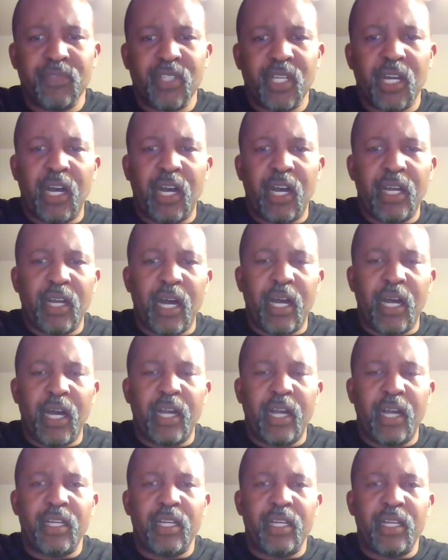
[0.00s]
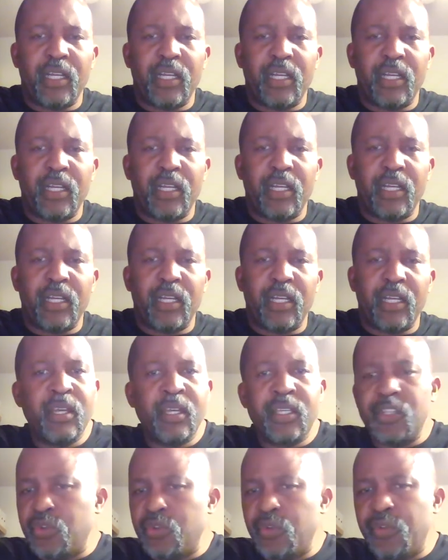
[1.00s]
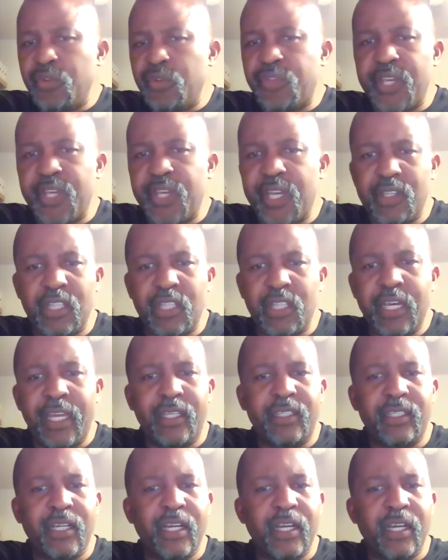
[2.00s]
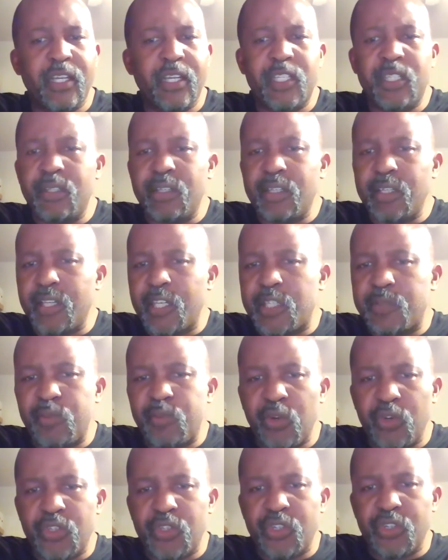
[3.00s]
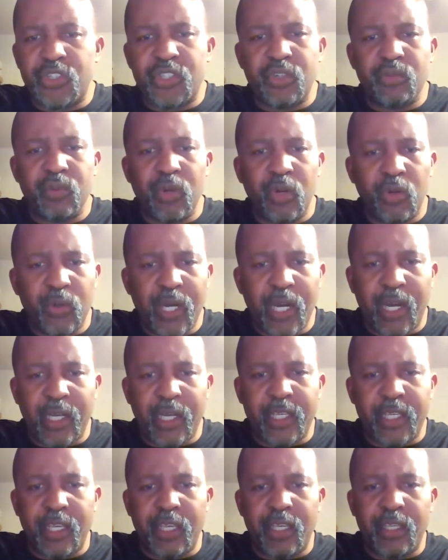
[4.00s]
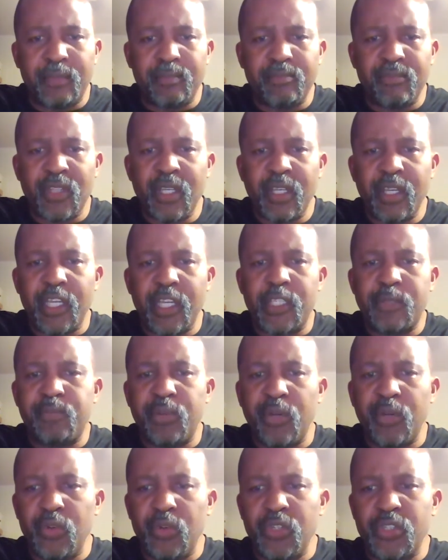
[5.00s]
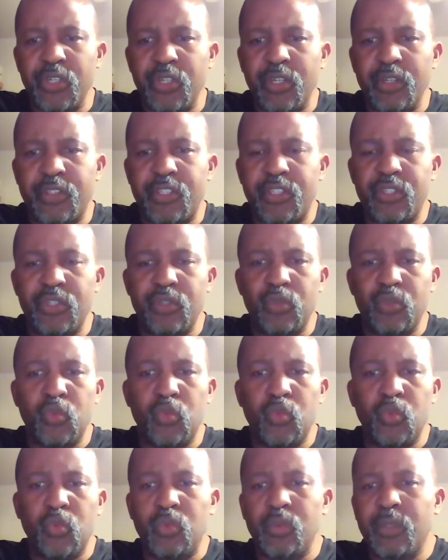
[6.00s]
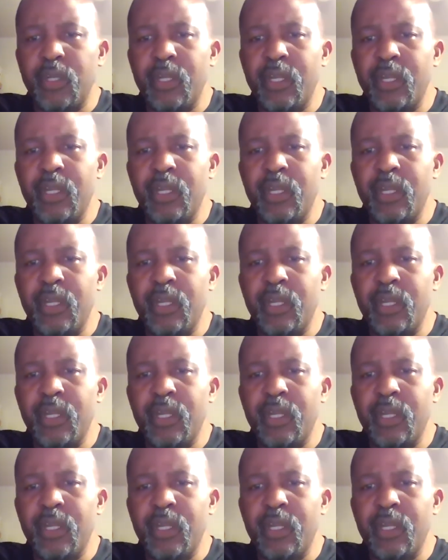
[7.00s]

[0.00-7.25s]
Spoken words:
Hockey can do things like exposure to road hockey, exposure to